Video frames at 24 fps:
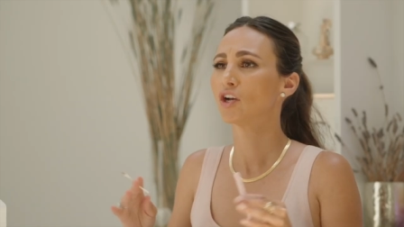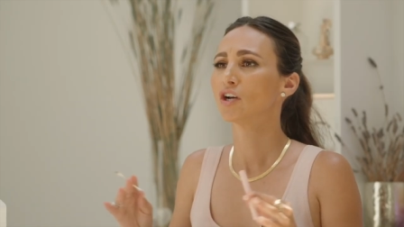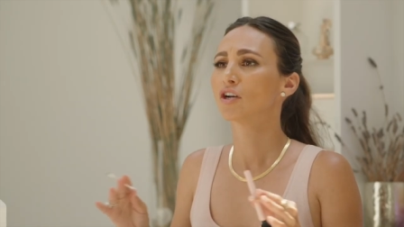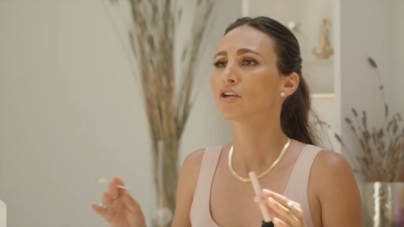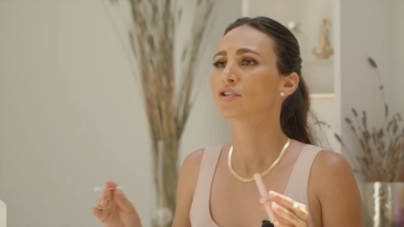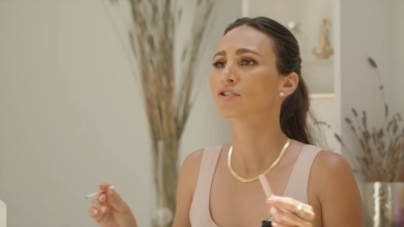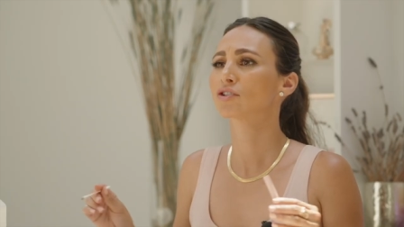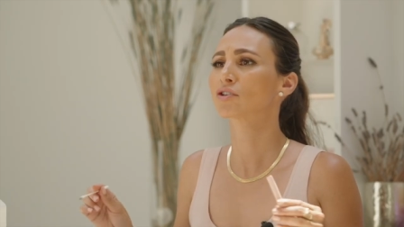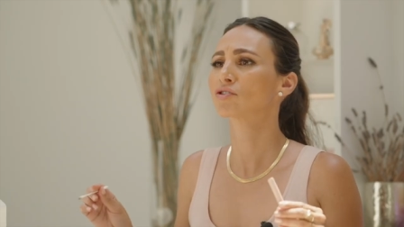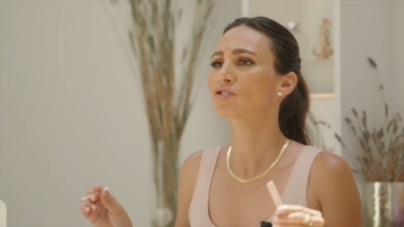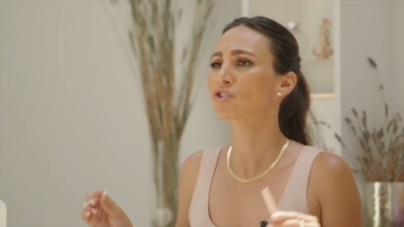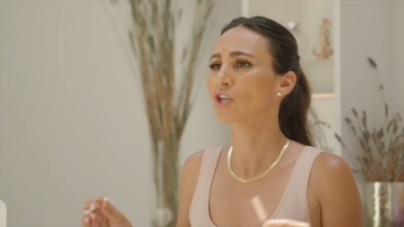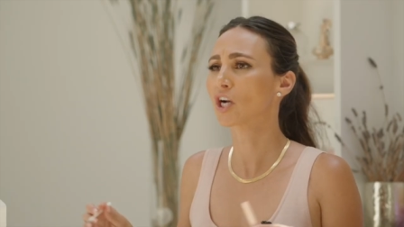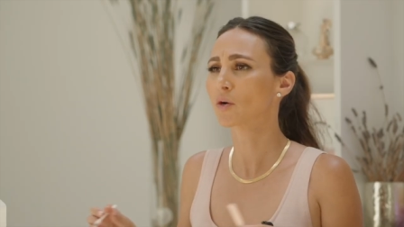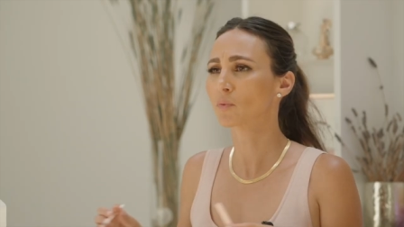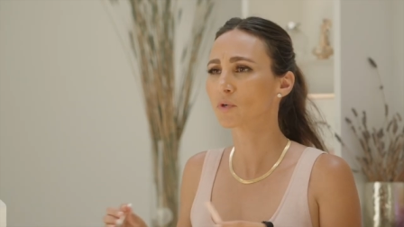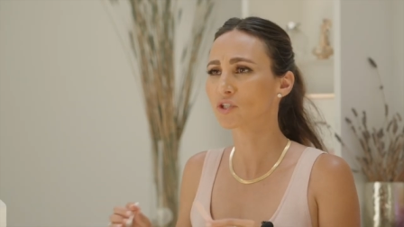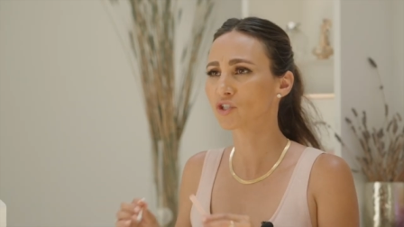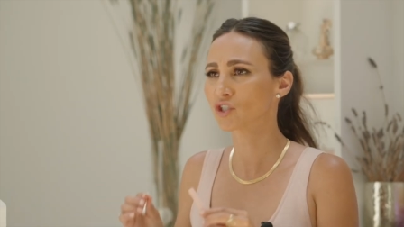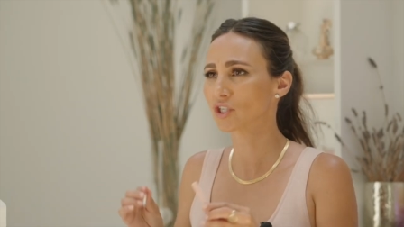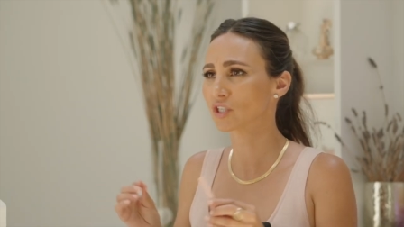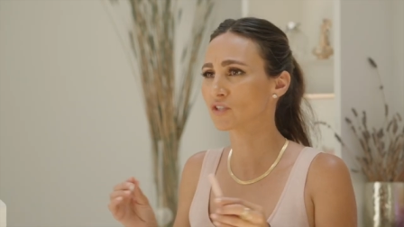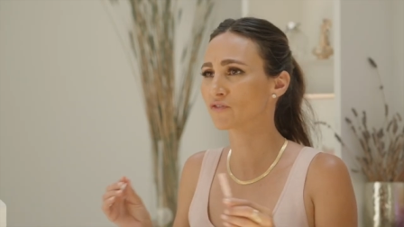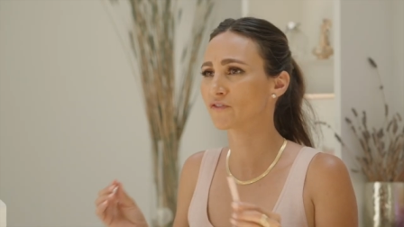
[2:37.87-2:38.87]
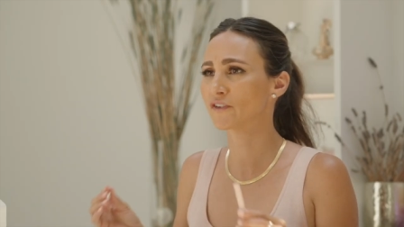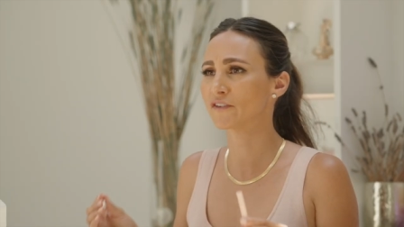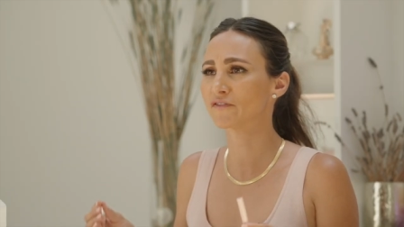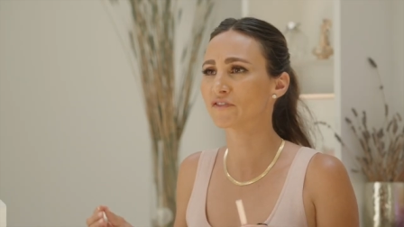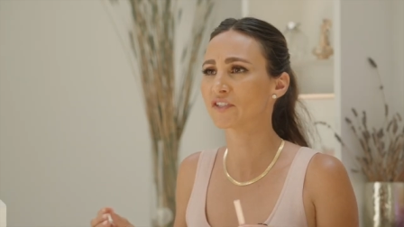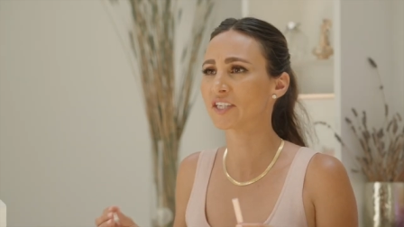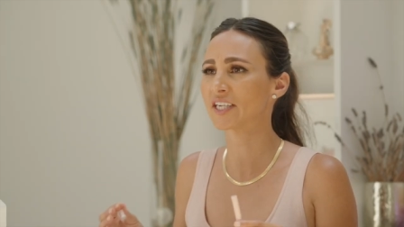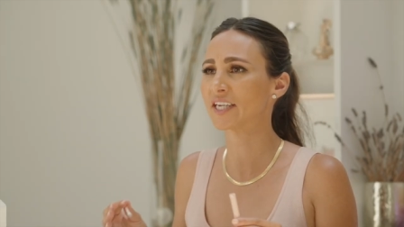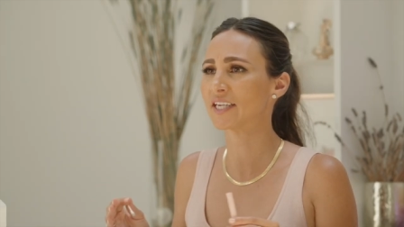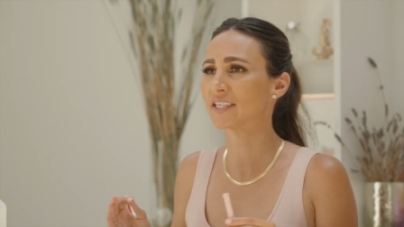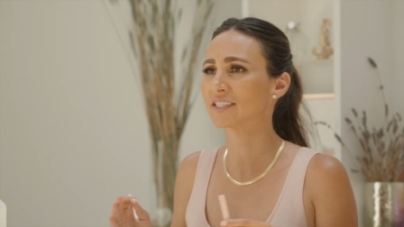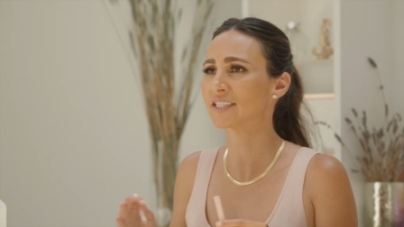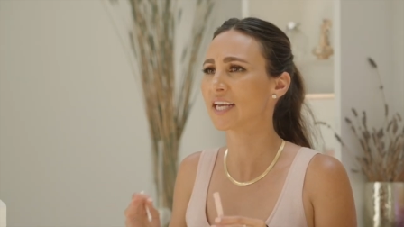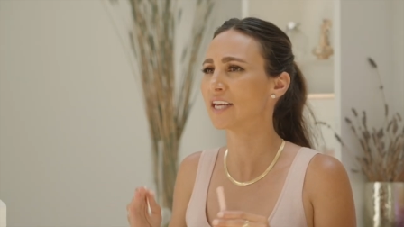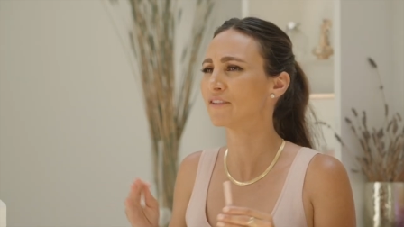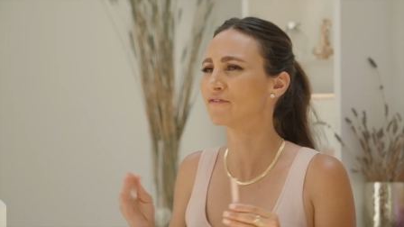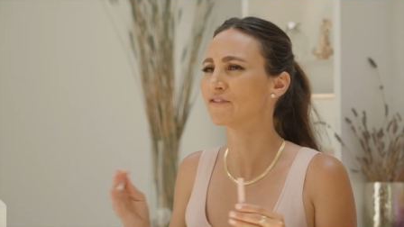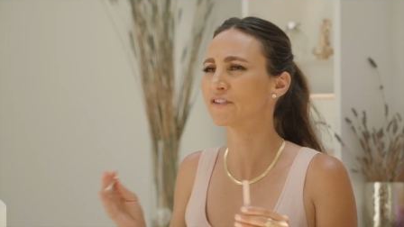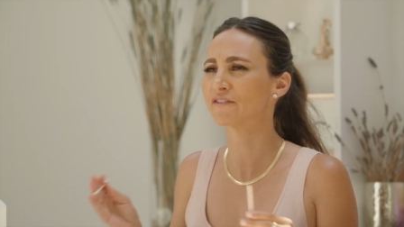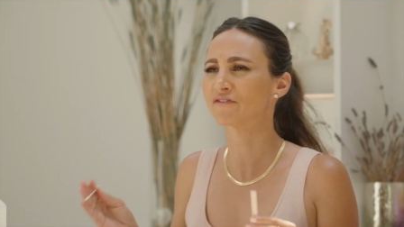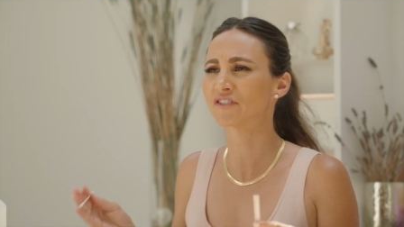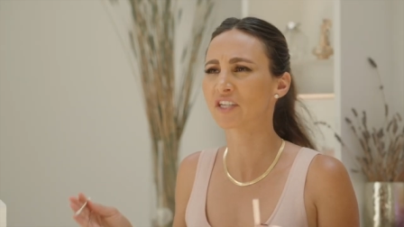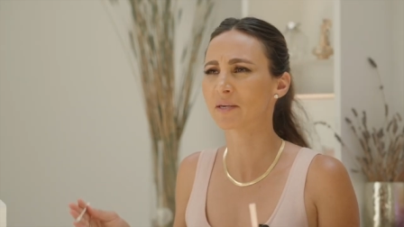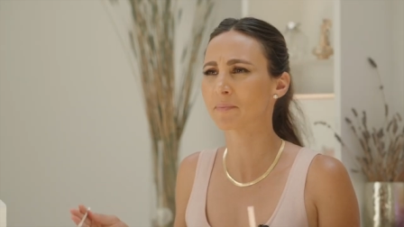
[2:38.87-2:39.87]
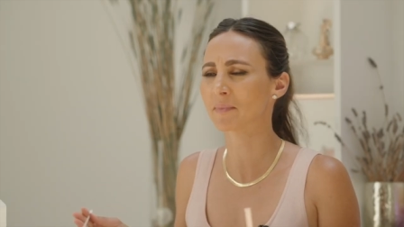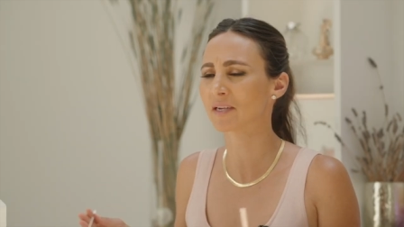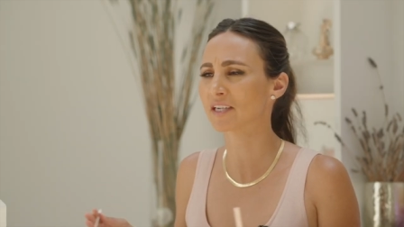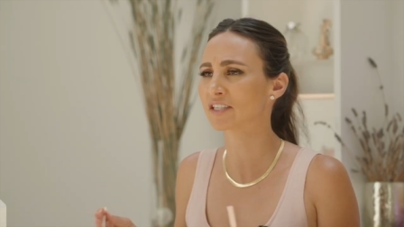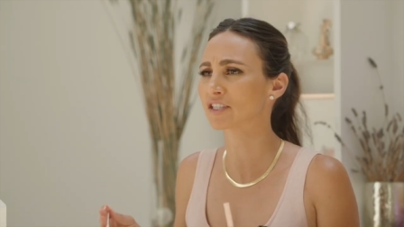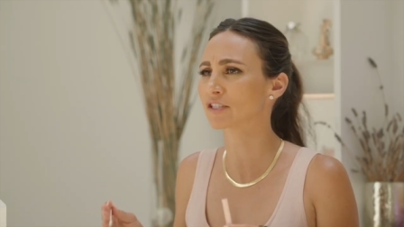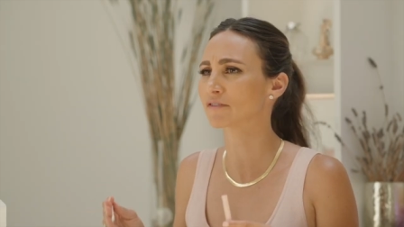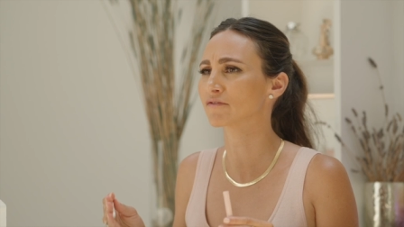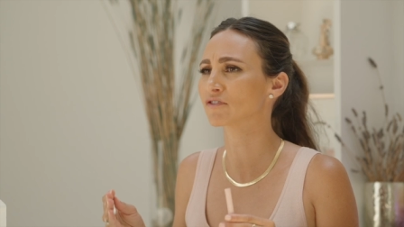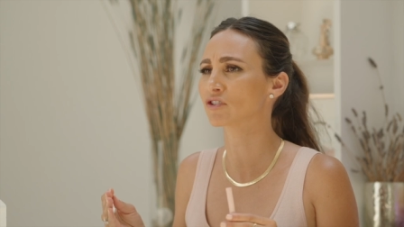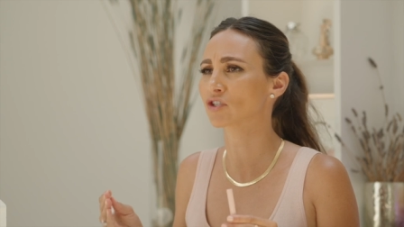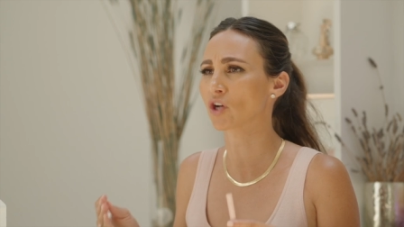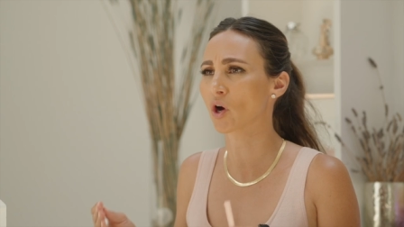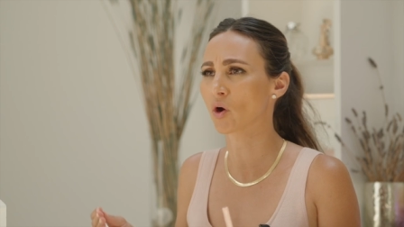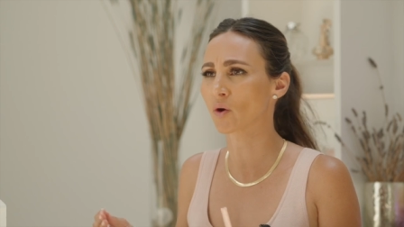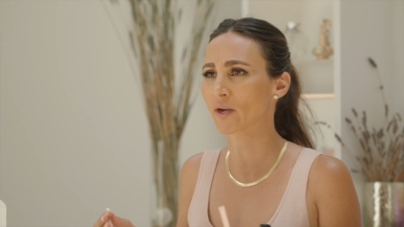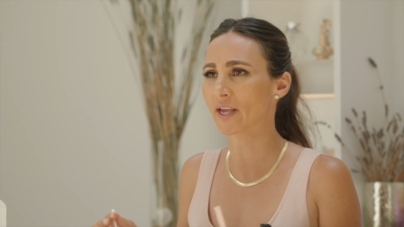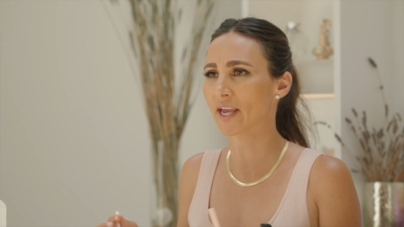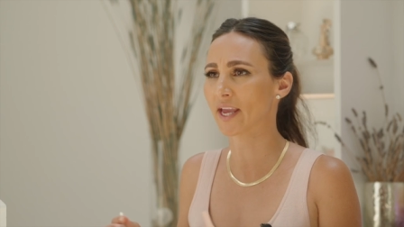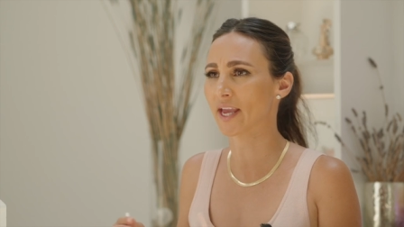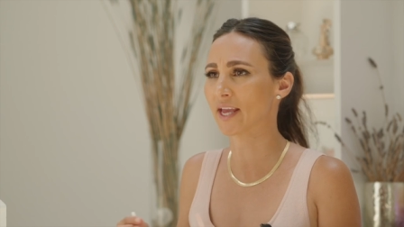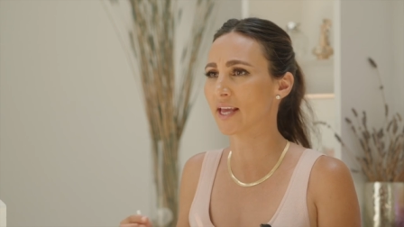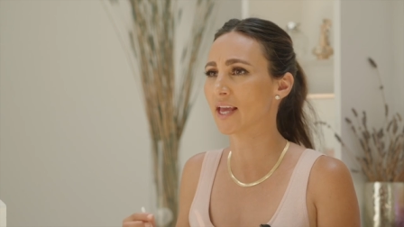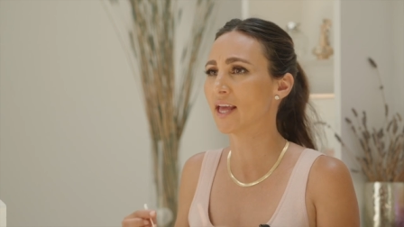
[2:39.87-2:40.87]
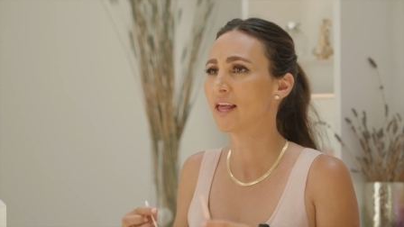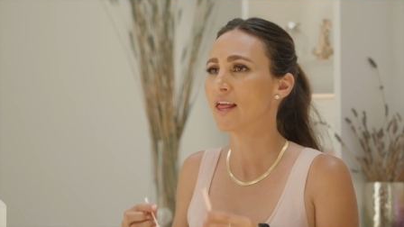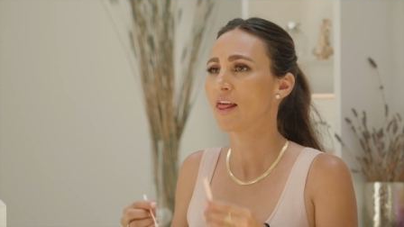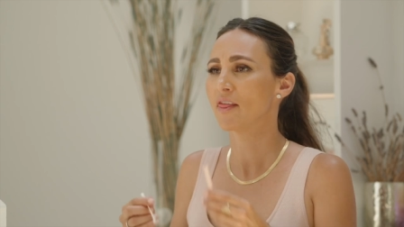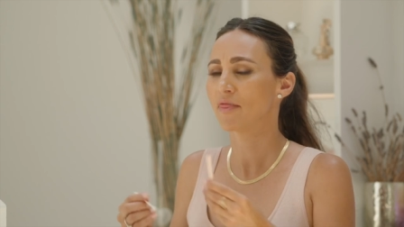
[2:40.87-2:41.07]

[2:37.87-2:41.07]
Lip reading: So start with just 10, 15 minutes of soaking,